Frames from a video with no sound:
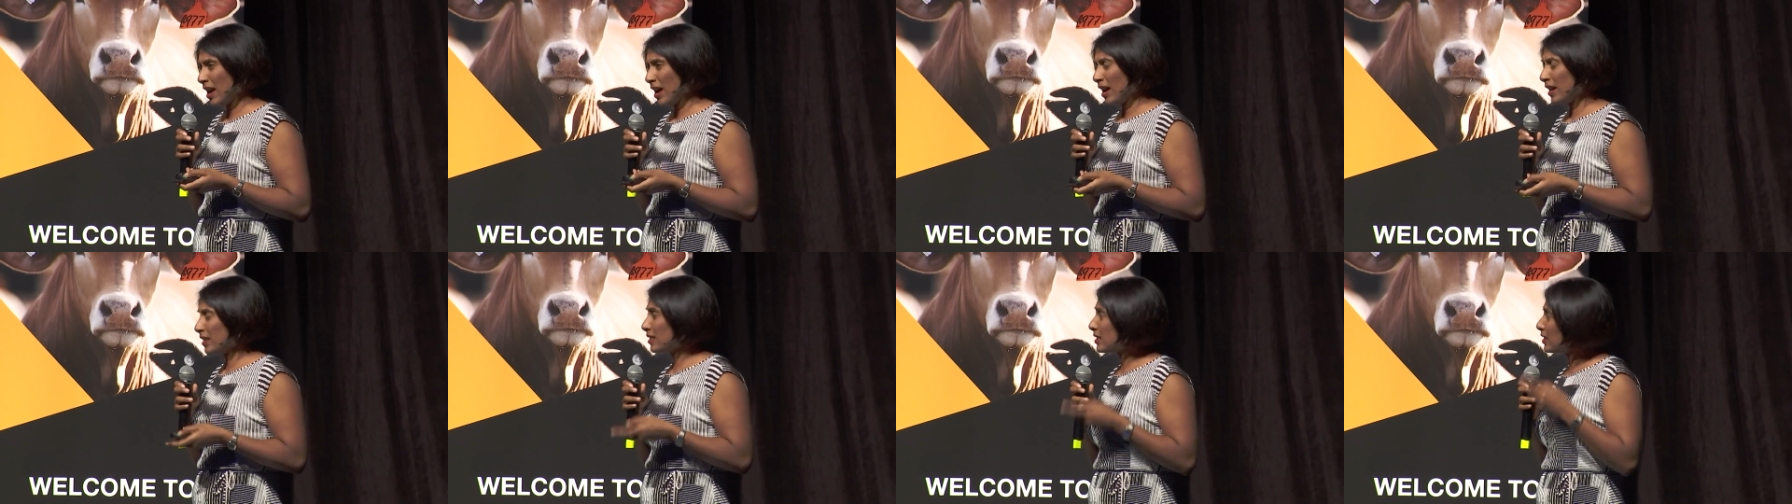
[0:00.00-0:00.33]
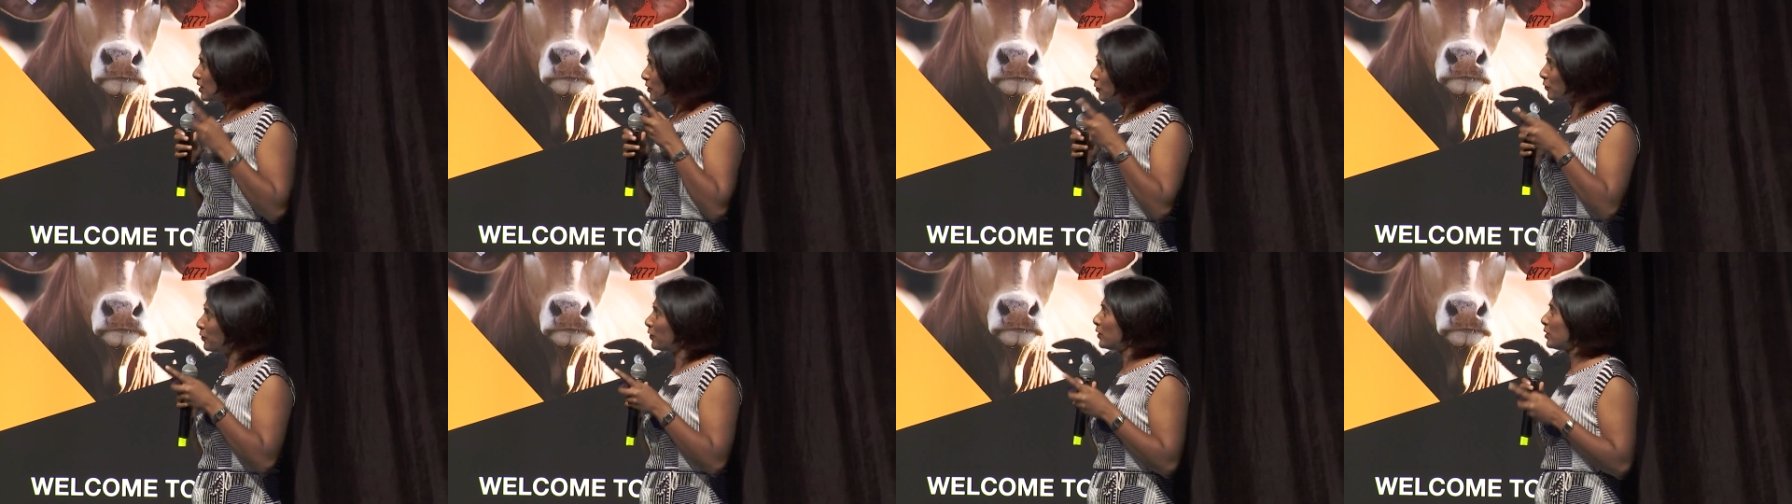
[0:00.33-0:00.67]
And so
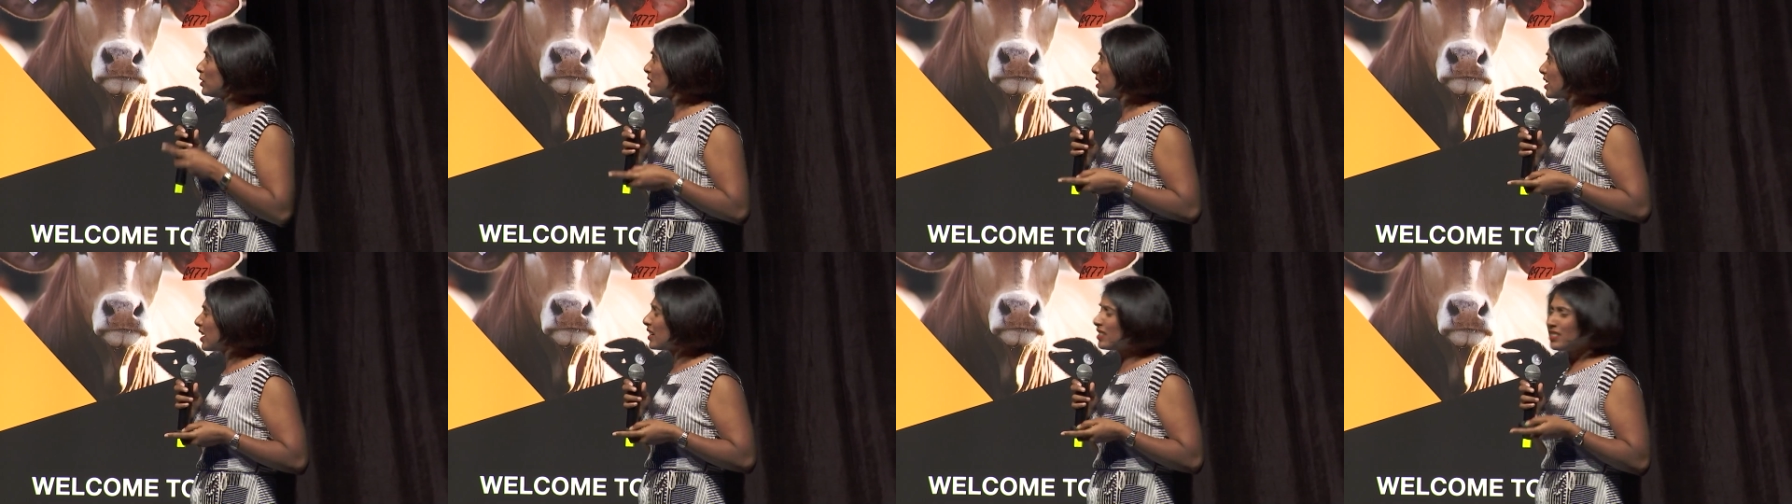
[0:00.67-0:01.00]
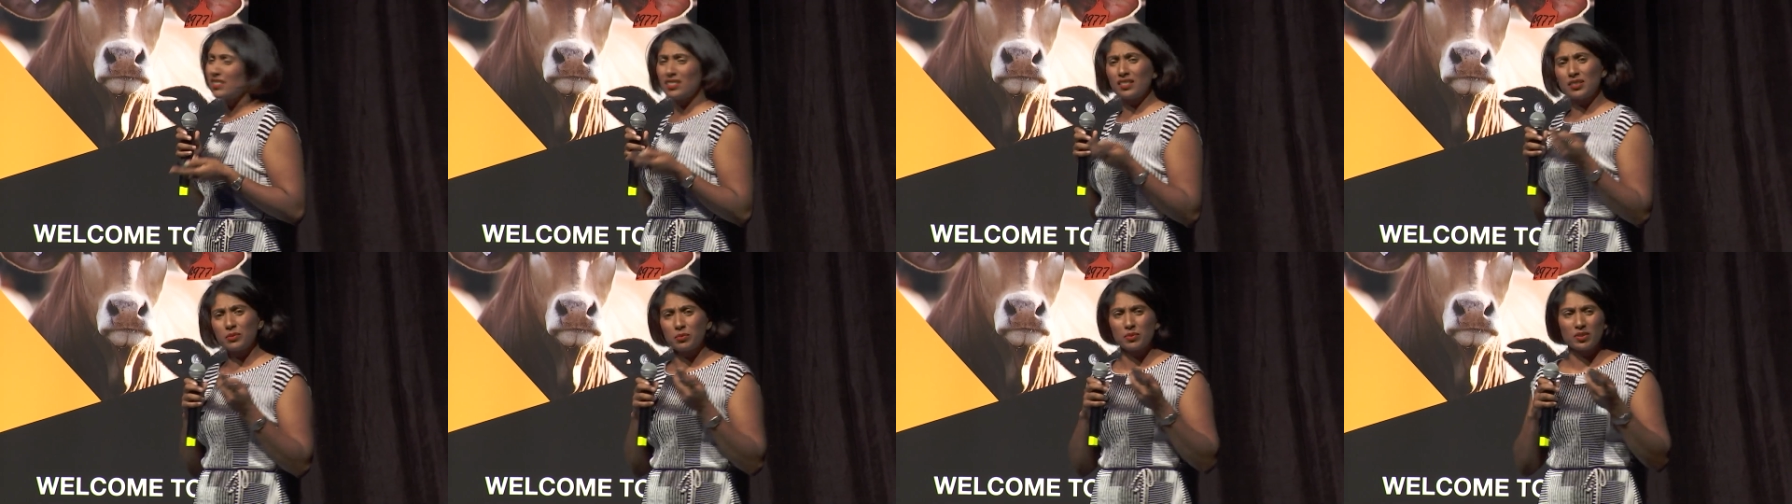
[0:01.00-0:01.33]
the food
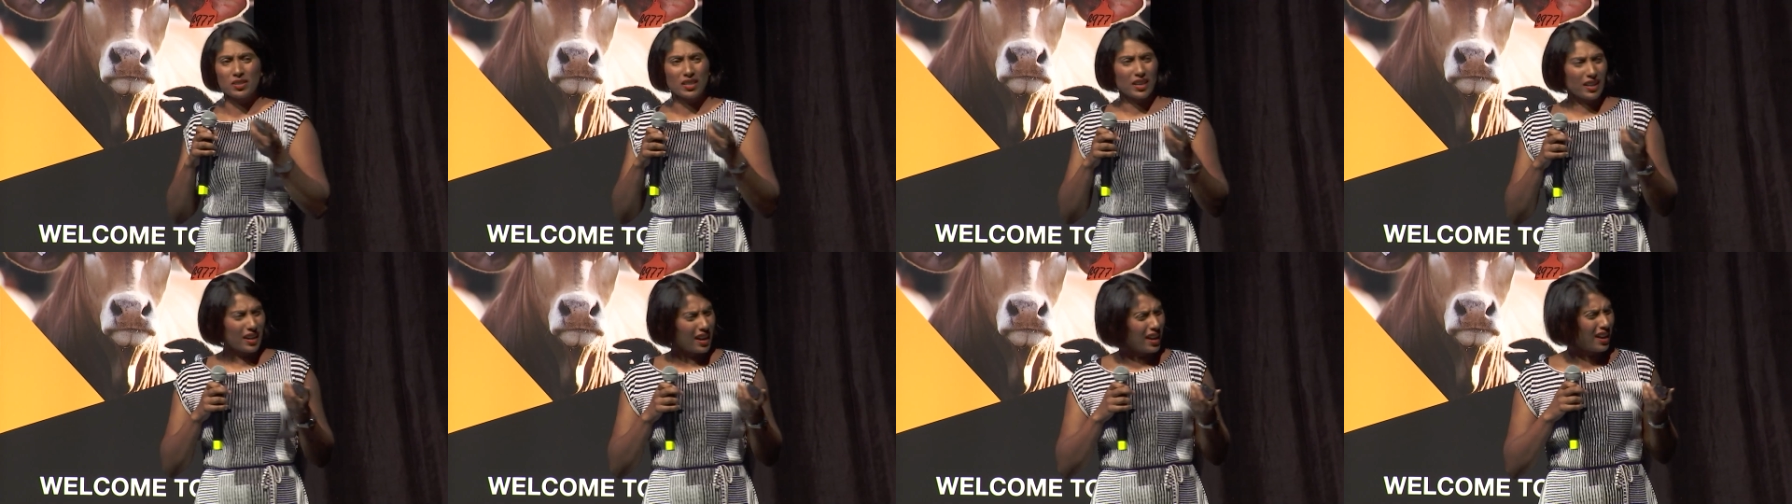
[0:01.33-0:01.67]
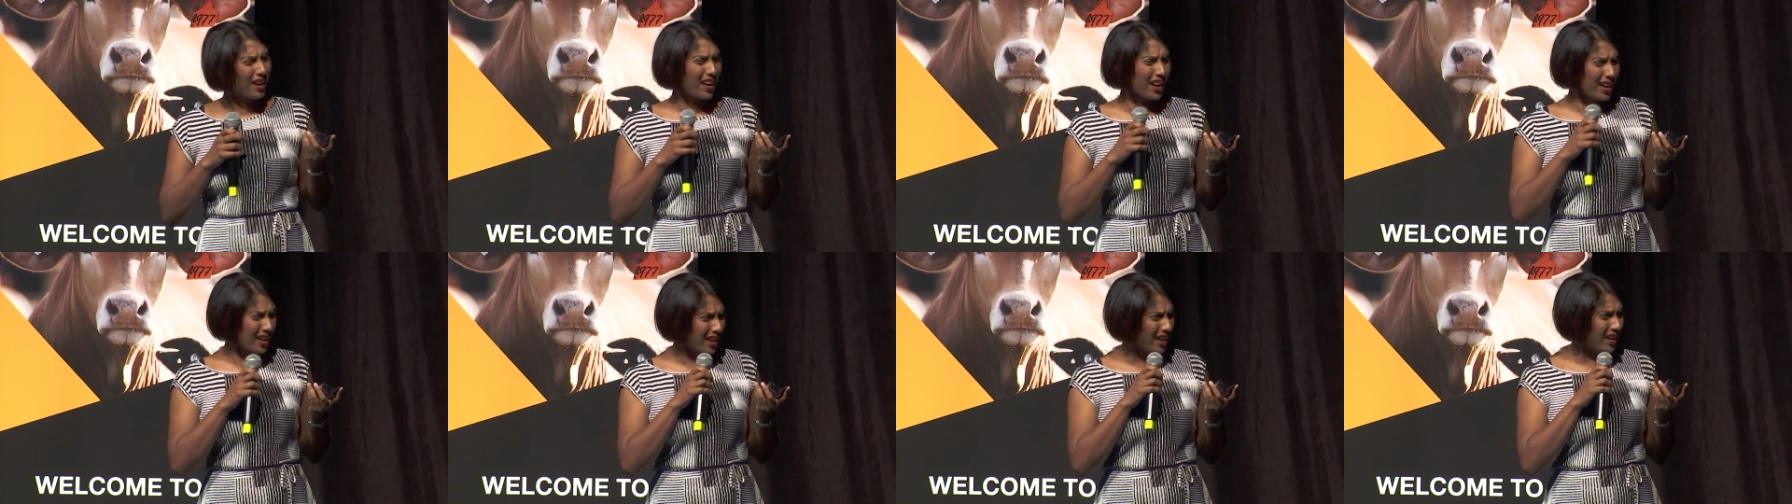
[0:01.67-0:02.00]
scientist was like, hey,
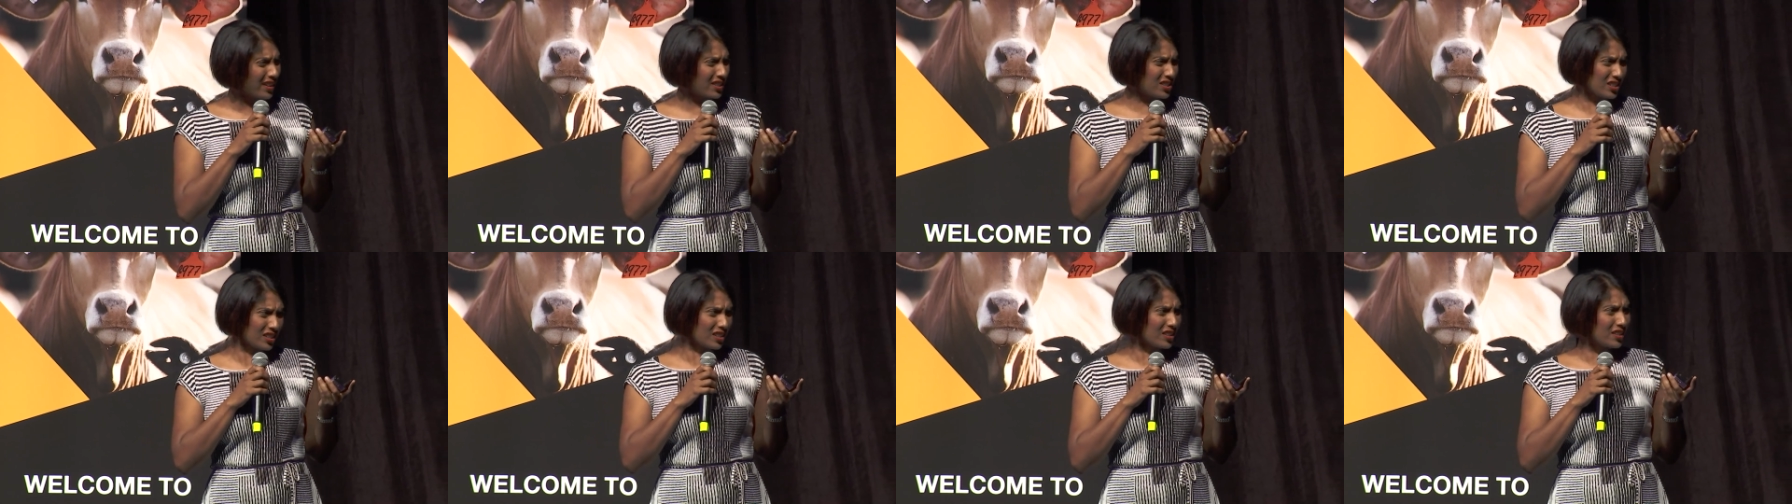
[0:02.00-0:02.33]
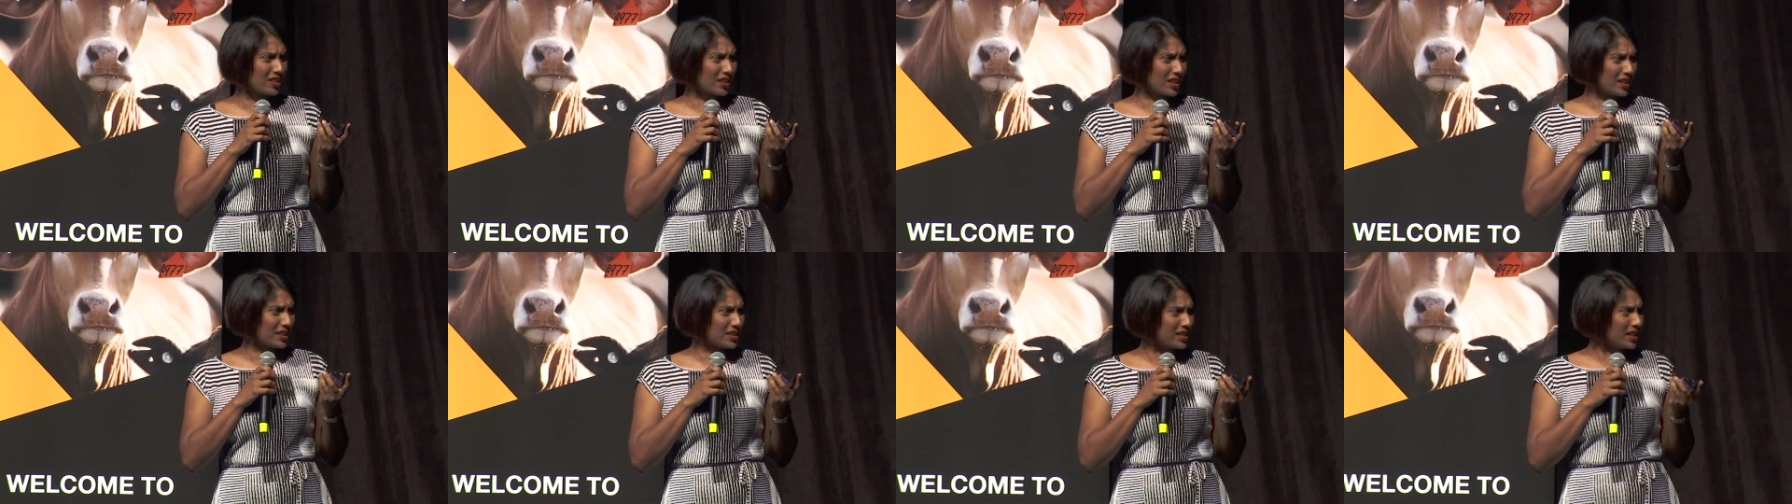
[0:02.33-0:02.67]
I actually got
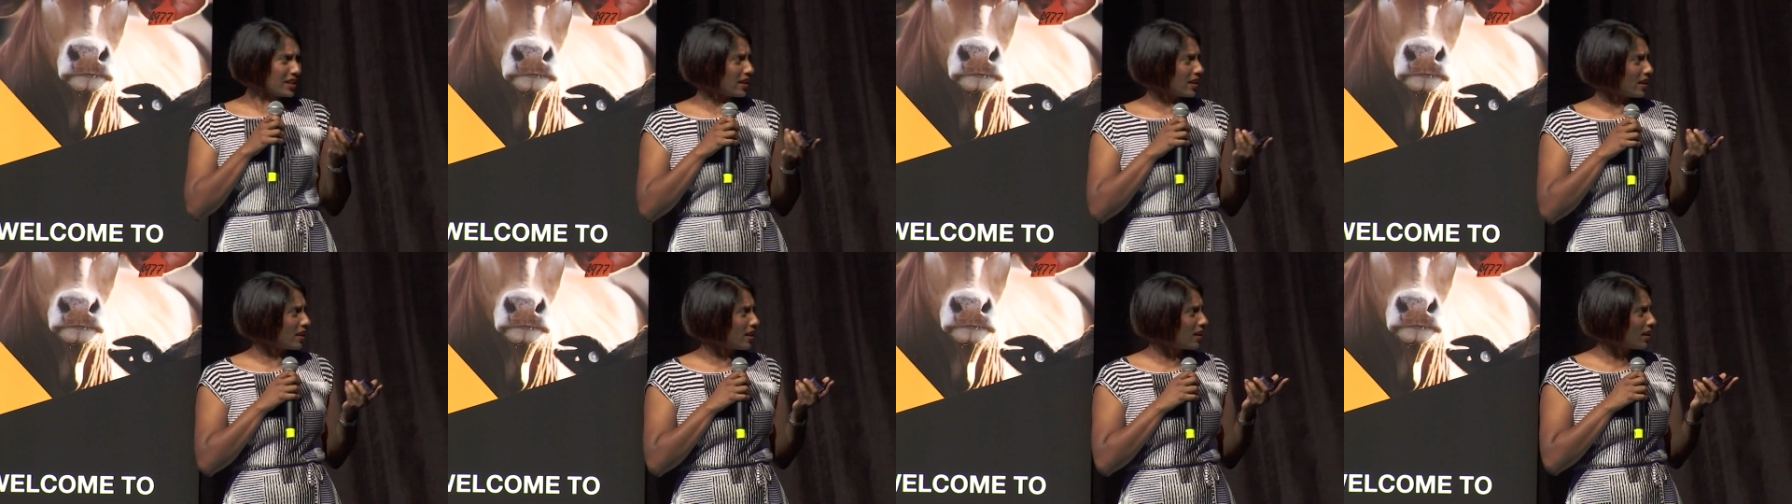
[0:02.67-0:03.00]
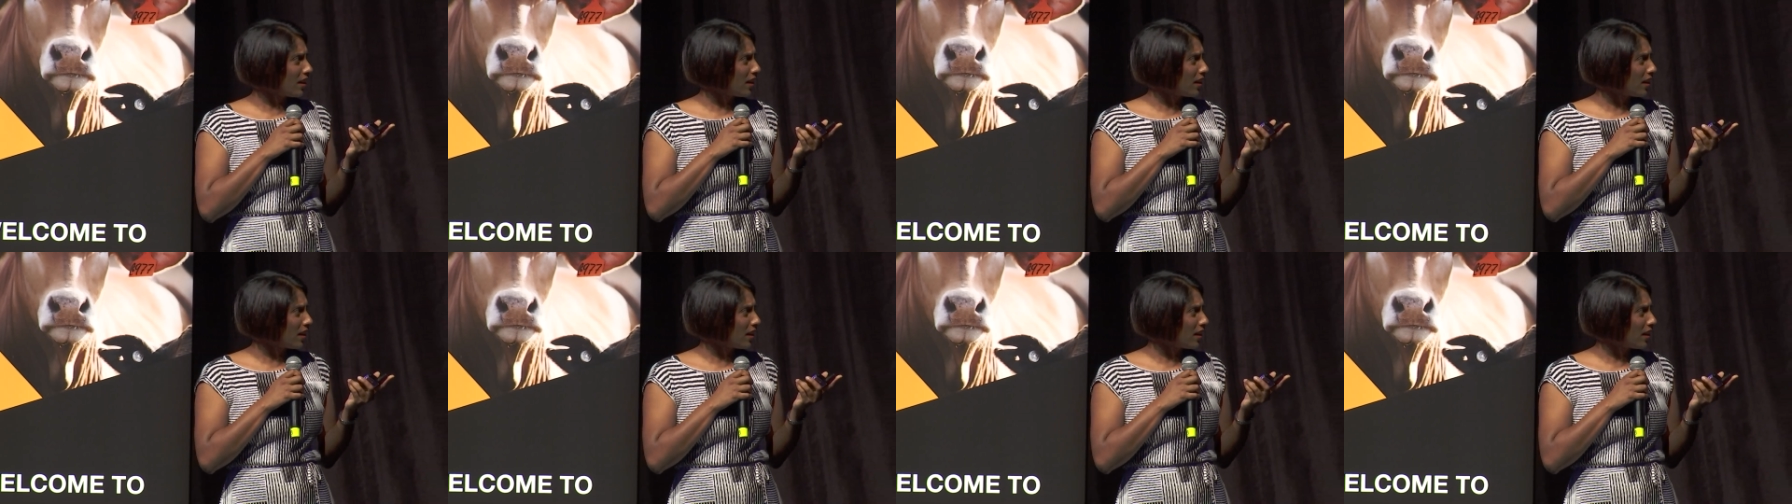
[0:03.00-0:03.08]
an idea.